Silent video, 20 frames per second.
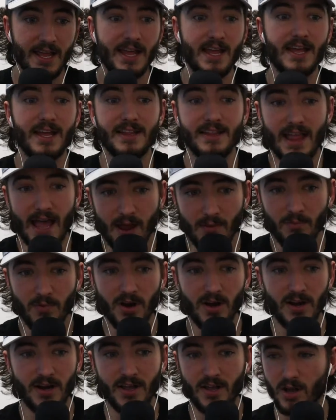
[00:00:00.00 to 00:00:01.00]
Then we're
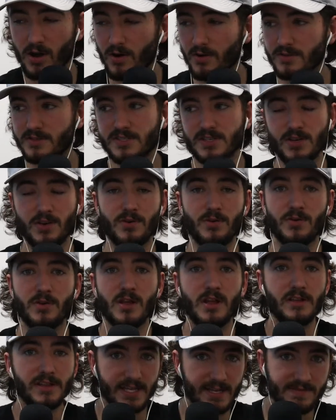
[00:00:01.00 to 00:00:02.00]
going to go to
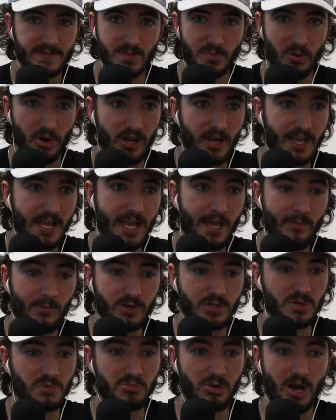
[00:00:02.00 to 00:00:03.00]
Leafs pregame, which
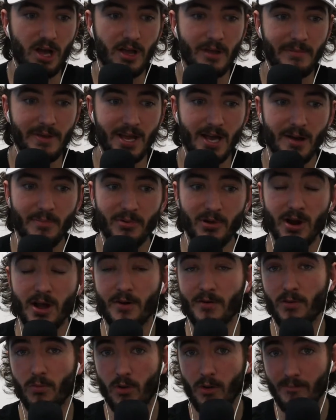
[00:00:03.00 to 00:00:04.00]
will probably be up
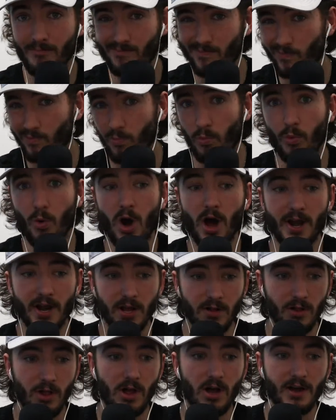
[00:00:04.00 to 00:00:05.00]
around 1
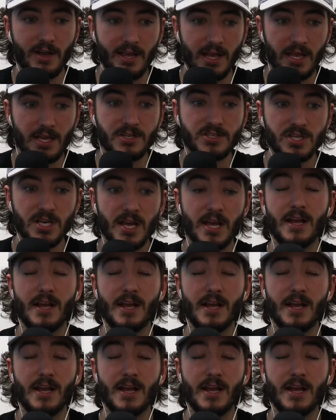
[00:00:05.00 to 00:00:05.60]
o'clock-ish.